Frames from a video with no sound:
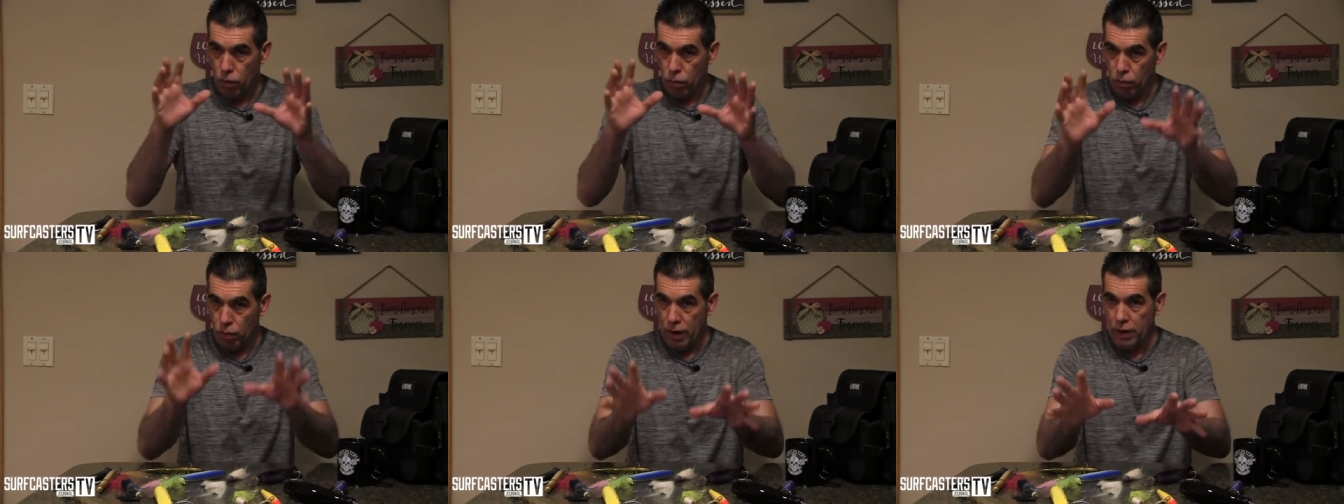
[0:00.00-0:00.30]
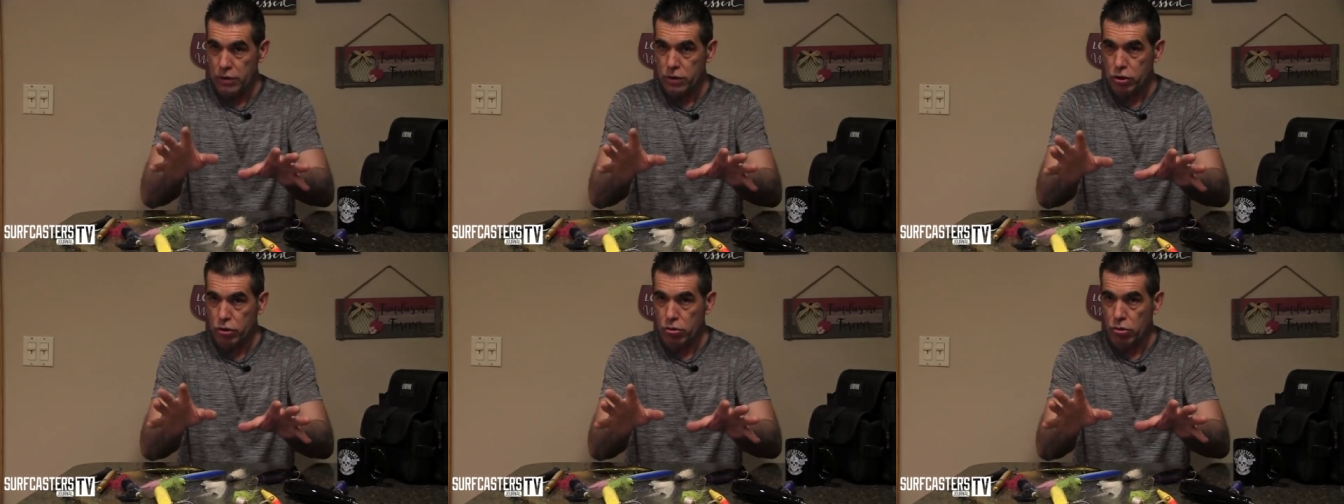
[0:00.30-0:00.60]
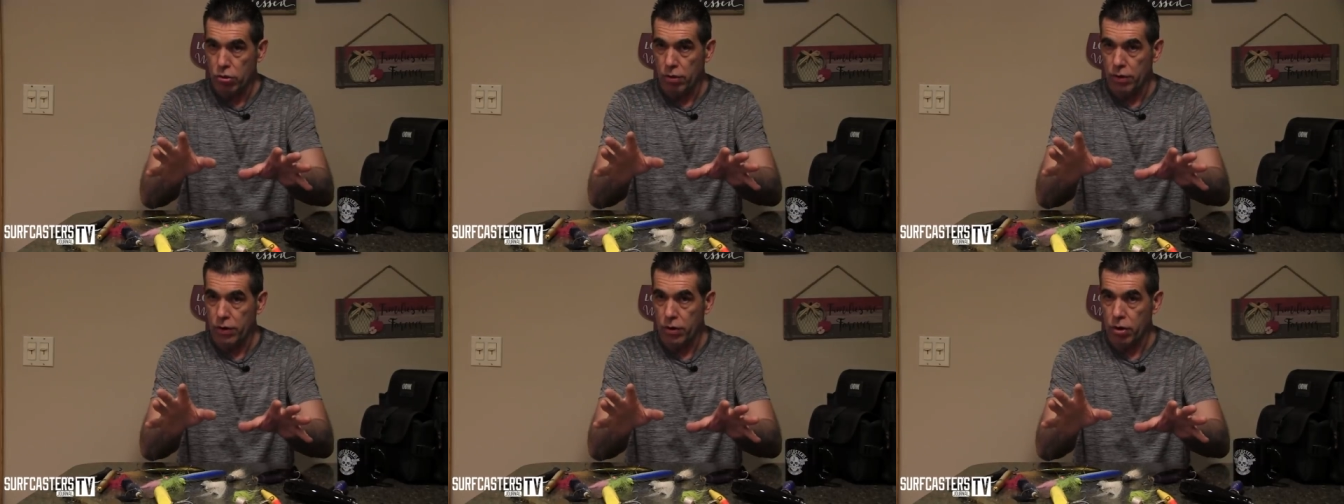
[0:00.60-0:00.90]
One
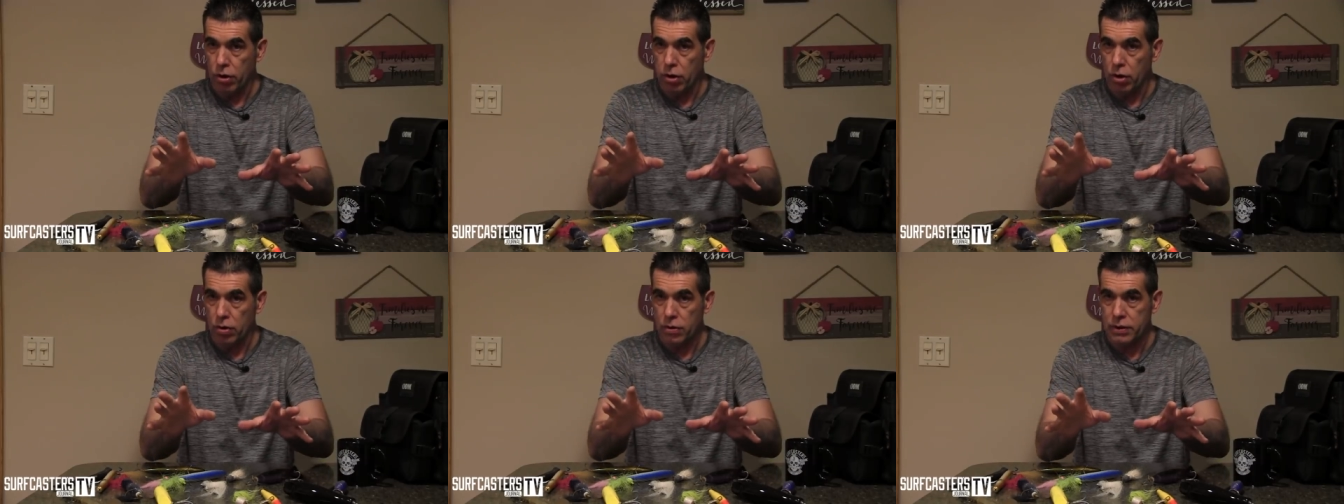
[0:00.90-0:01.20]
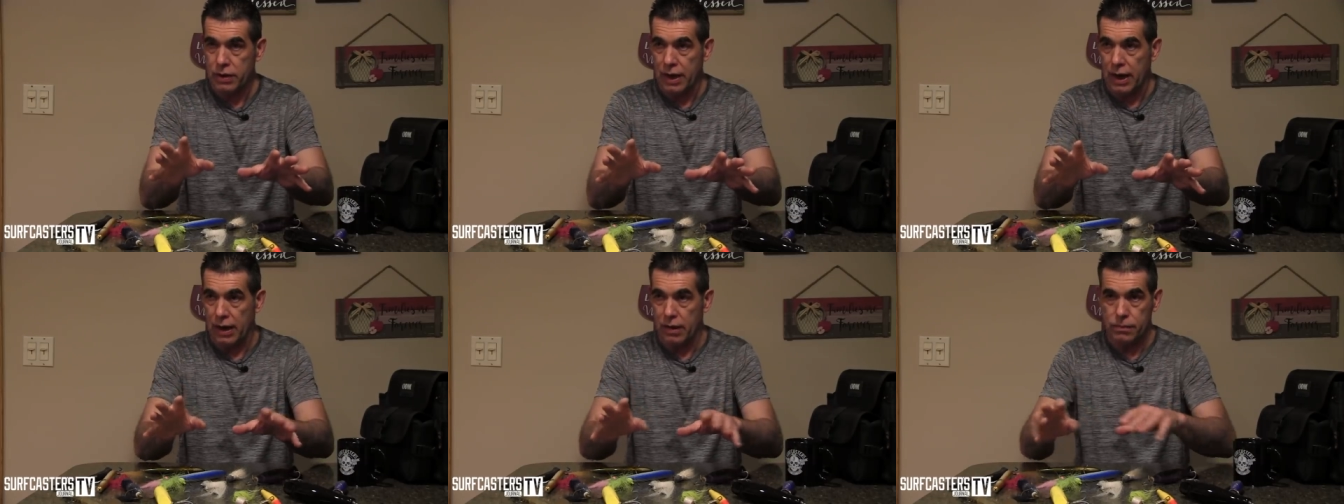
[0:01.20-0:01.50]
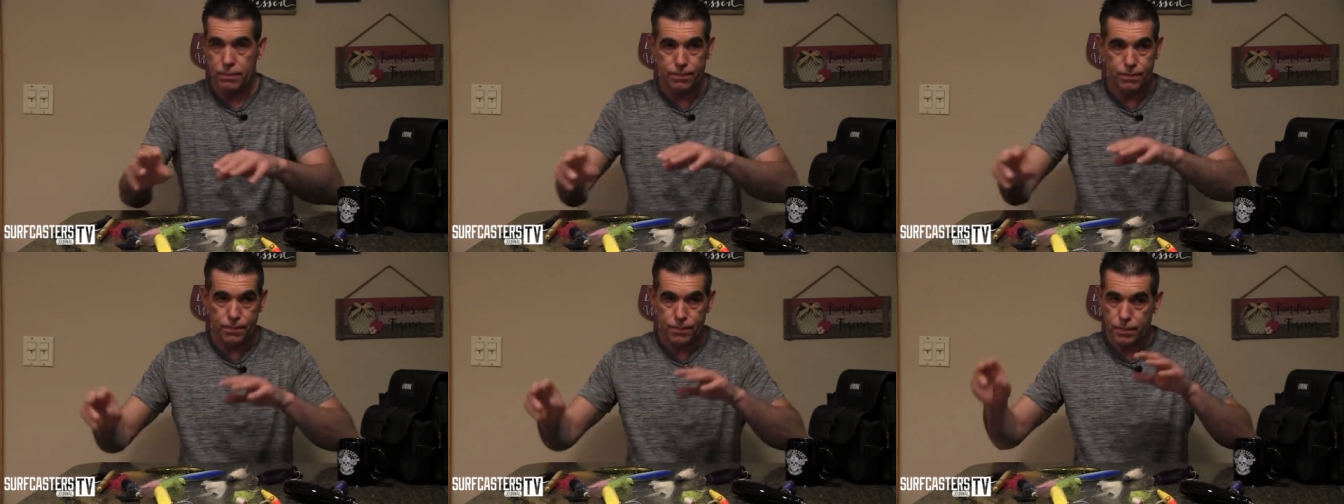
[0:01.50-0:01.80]
story to close it
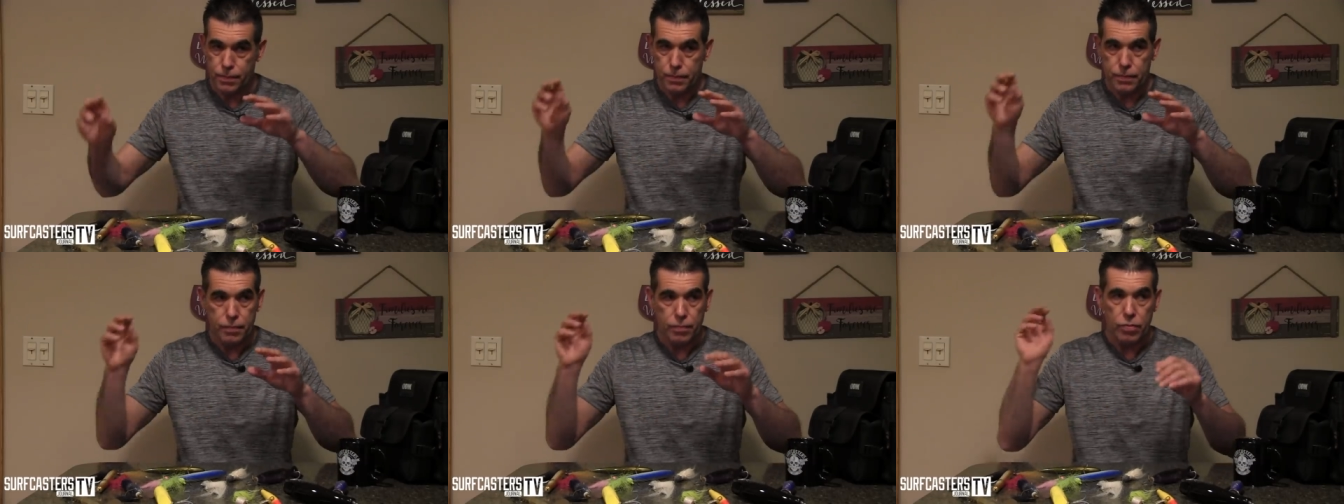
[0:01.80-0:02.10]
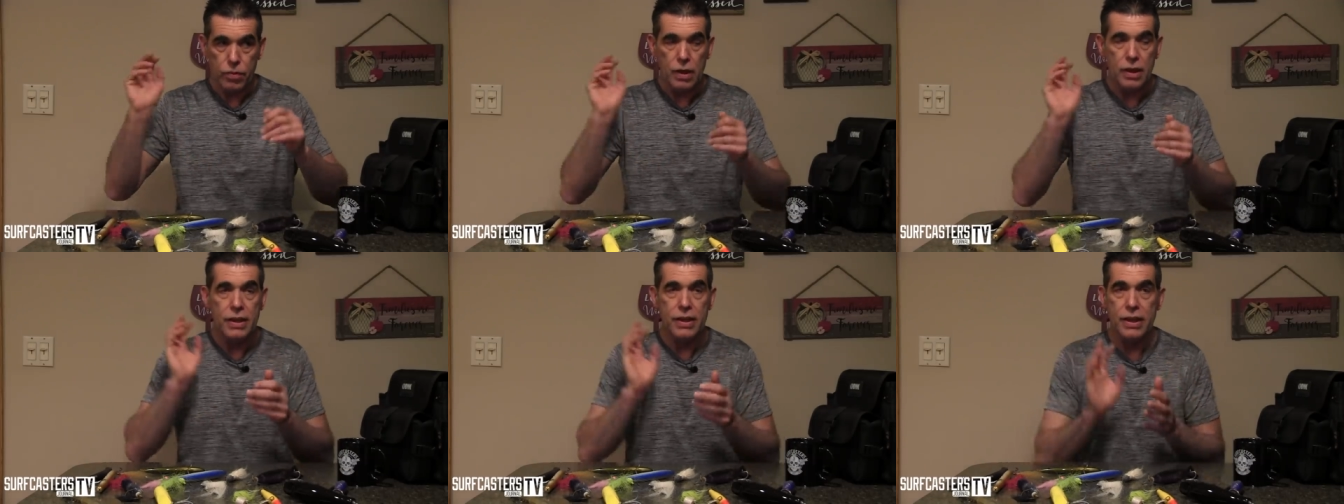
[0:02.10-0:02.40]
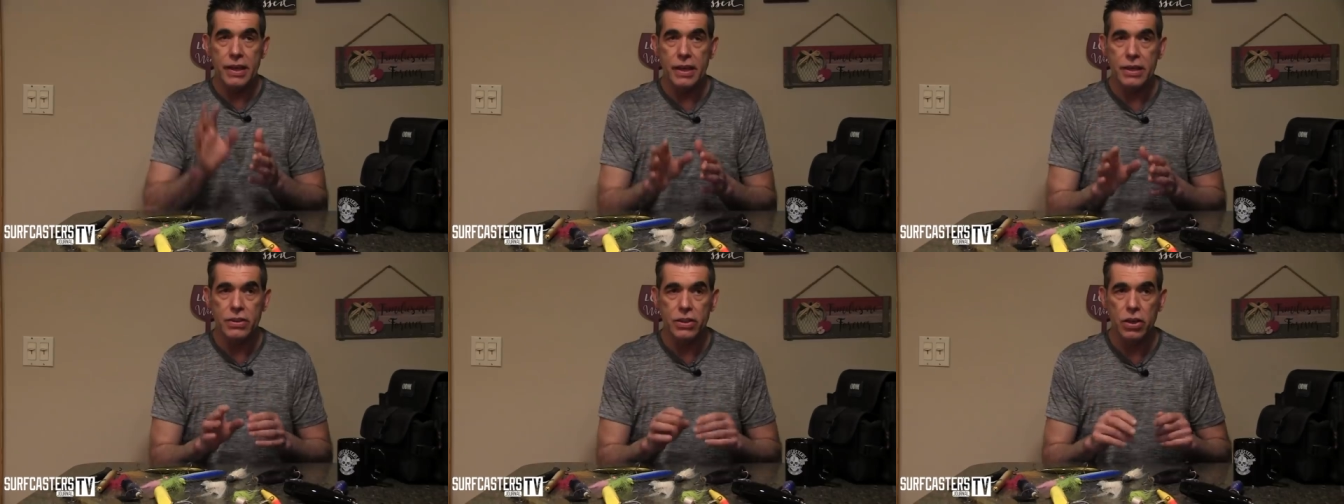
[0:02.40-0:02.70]
out.
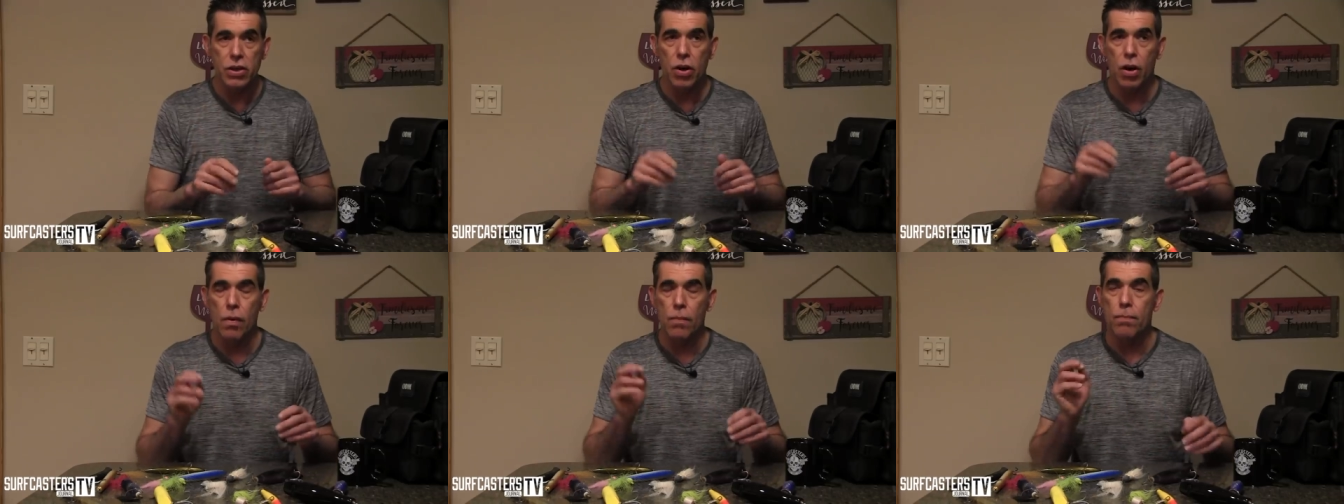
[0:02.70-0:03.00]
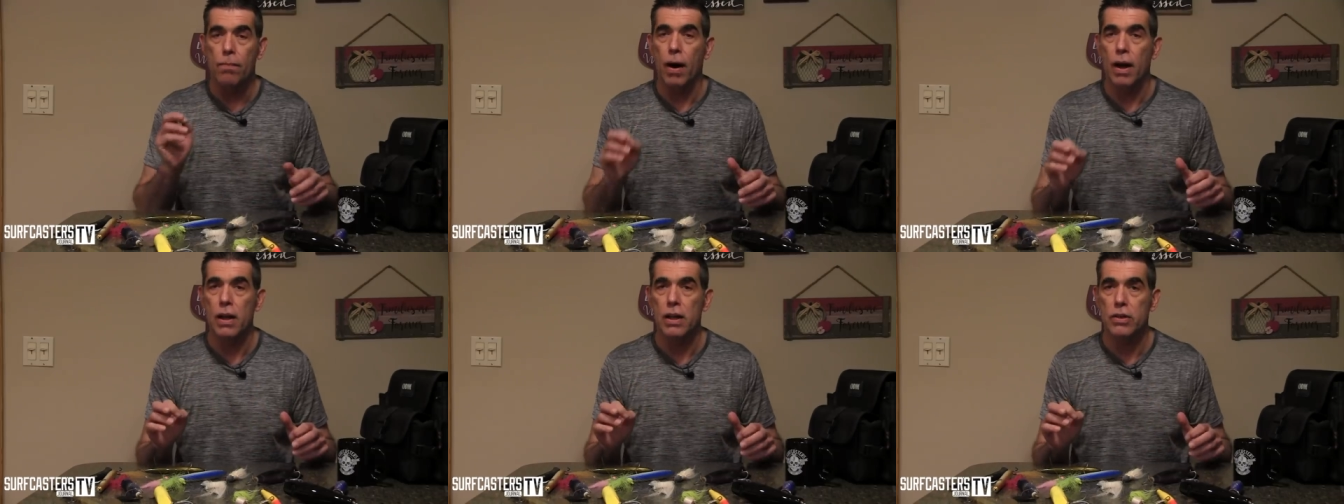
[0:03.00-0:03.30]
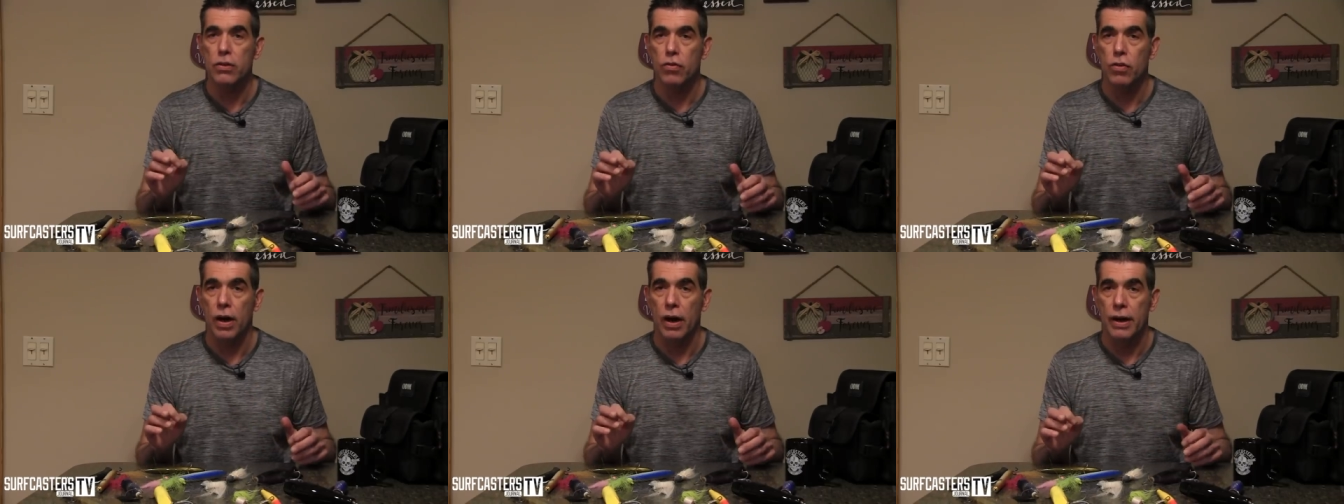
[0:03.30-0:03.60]
Years ago,
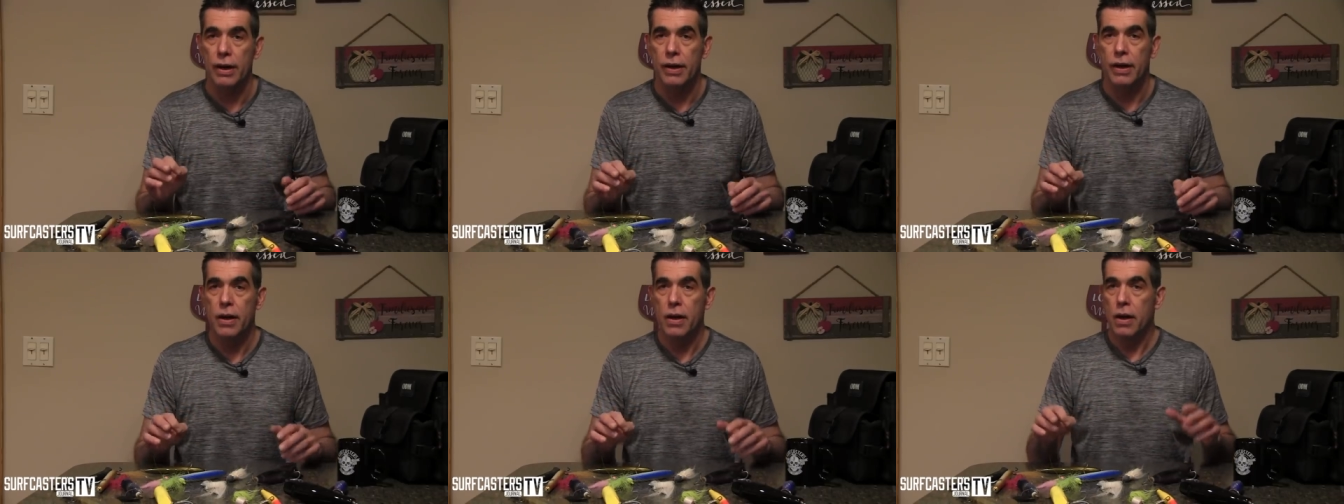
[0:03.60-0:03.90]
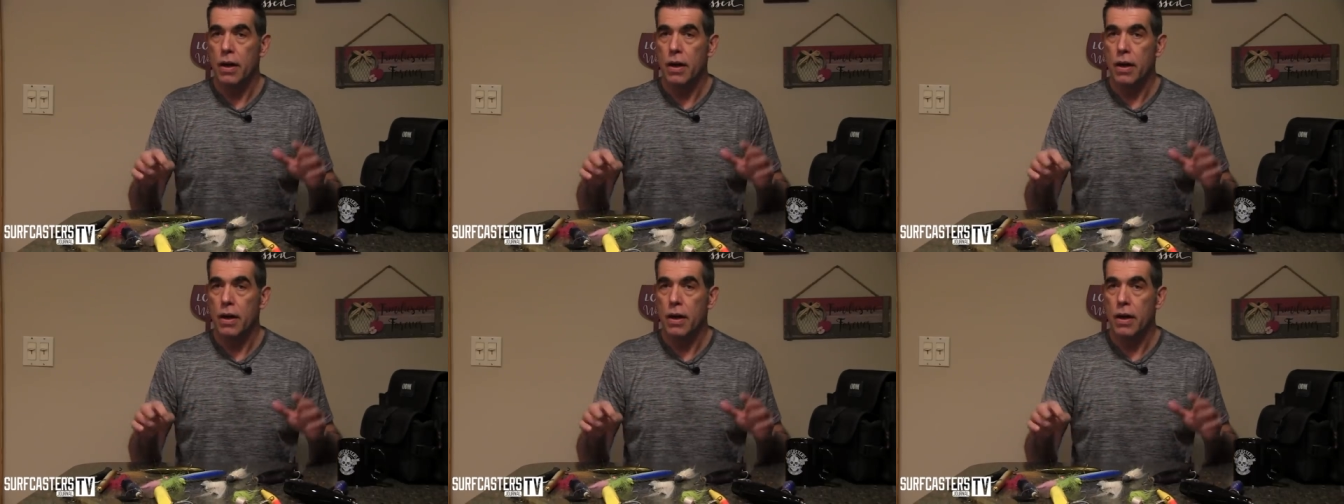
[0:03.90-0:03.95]
mullet run.